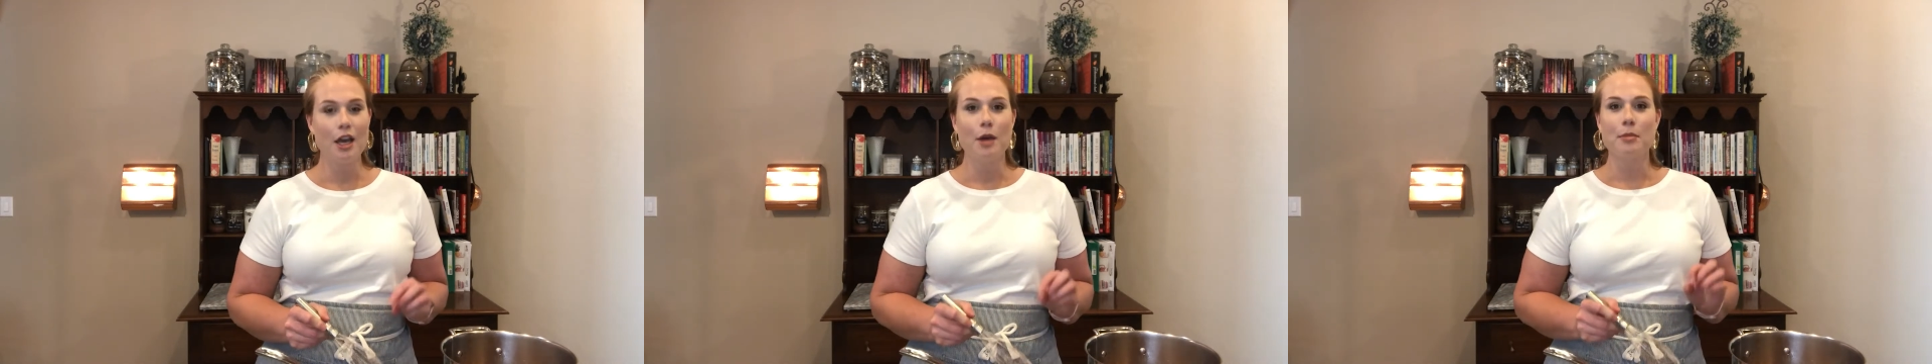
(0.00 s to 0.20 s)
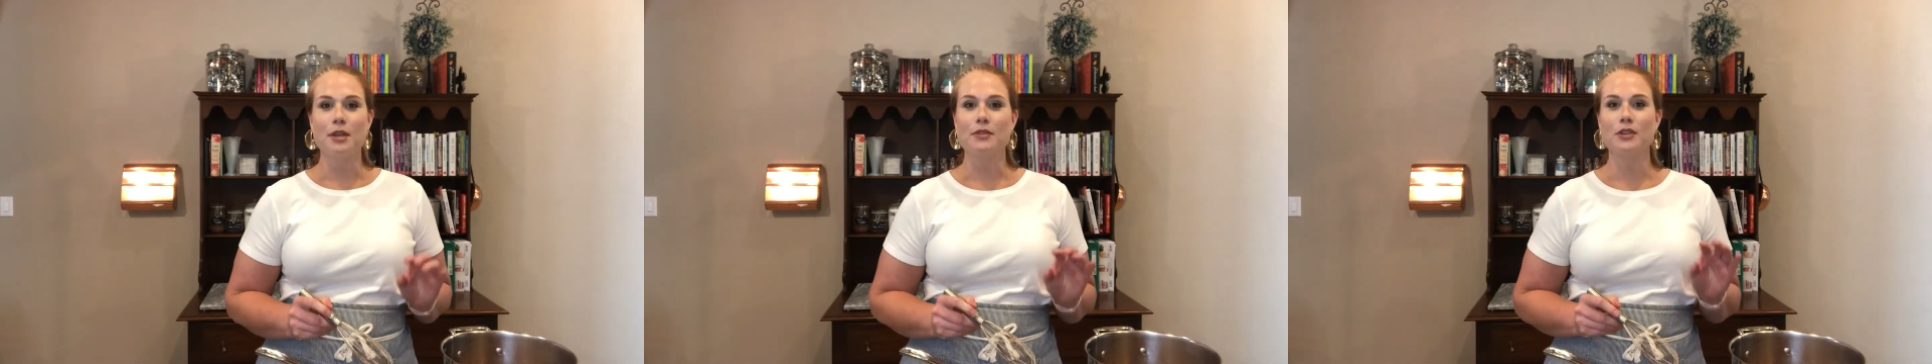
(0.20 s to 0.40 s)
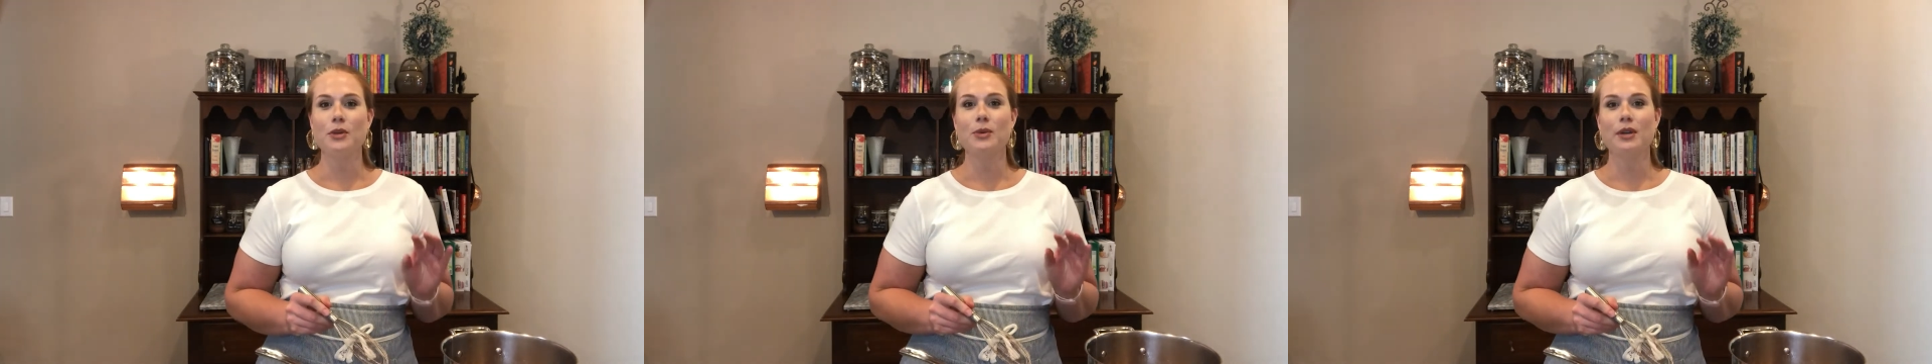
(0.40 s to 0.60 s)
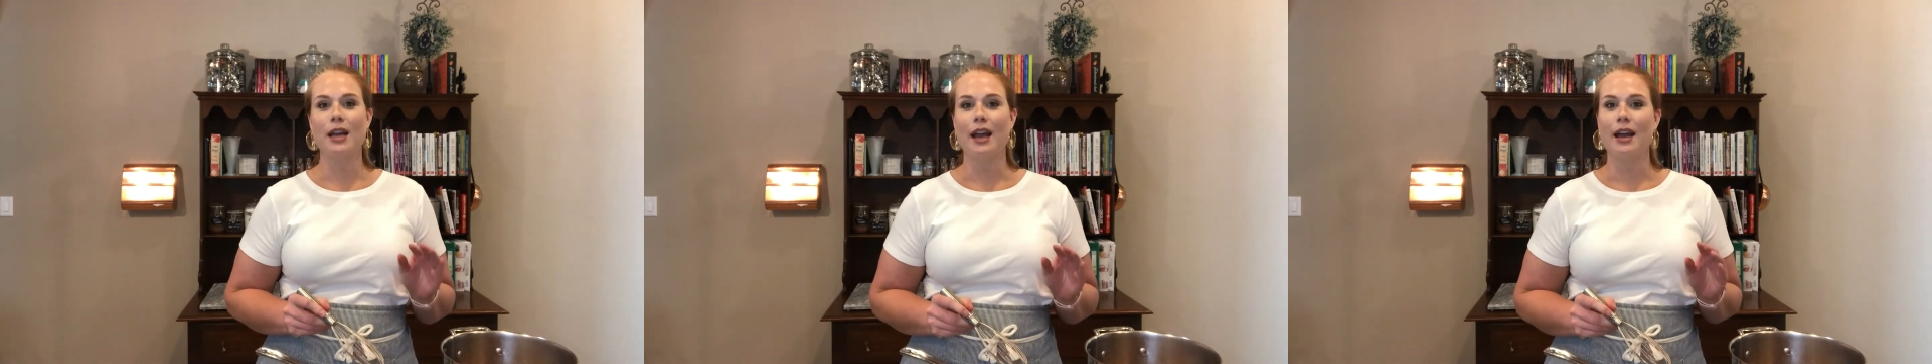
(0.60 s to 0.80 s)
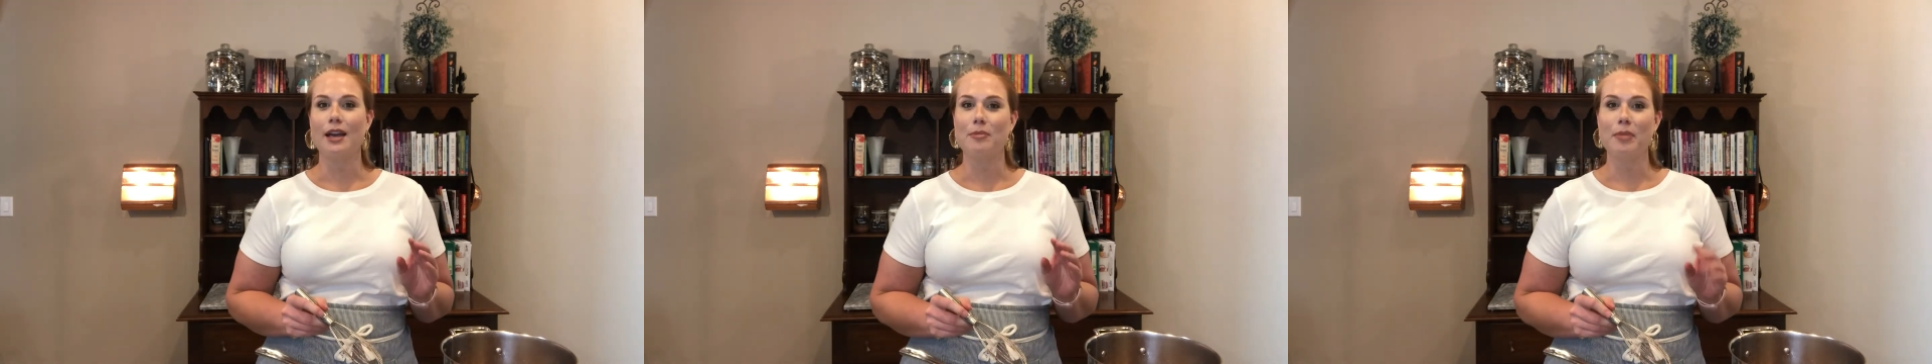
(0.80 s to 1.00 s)
But if you want to
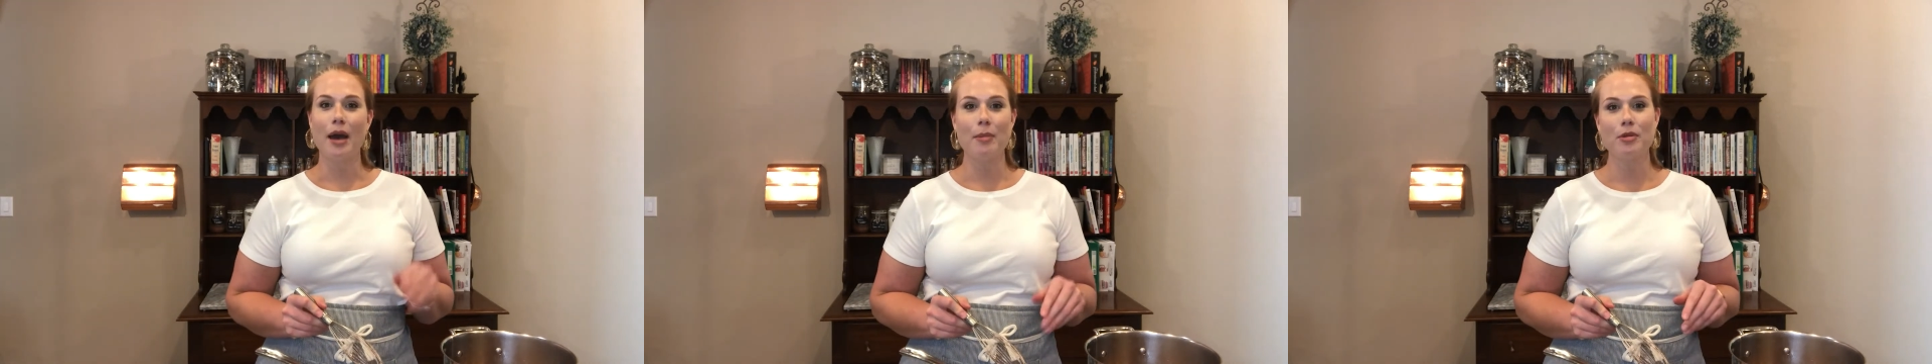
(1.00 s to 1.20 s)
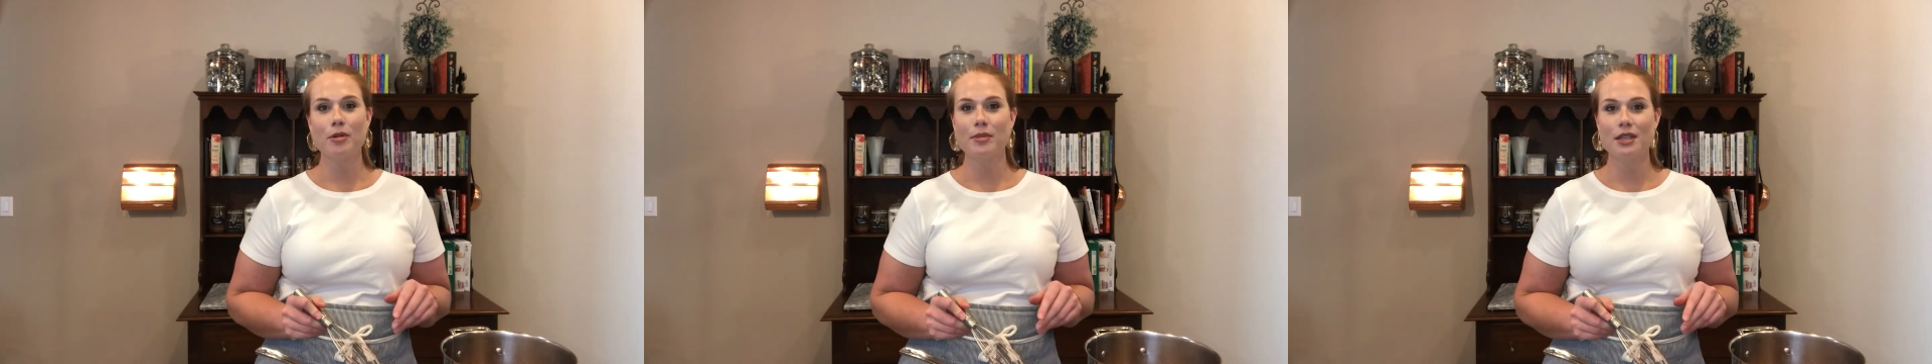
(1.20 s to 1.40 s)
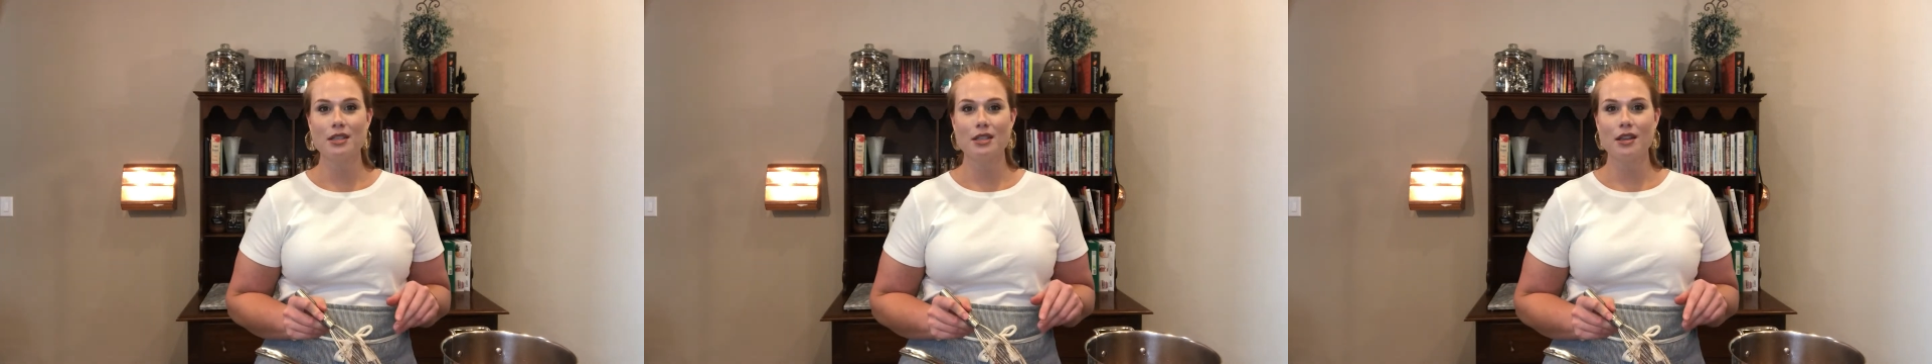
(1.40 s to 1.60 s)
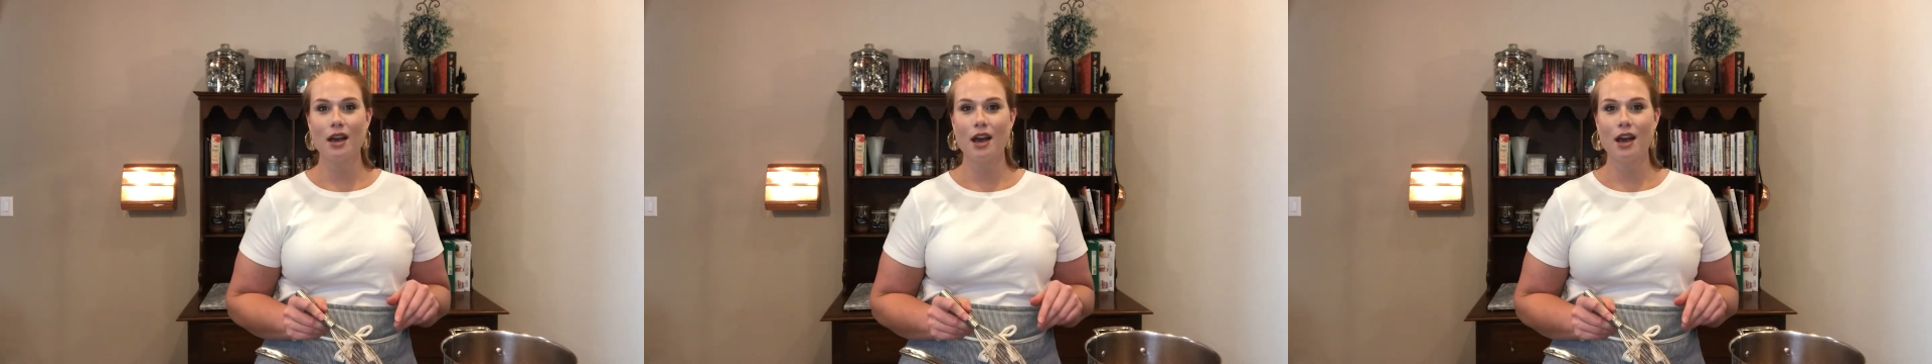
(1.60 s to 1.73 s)
add peppermint to the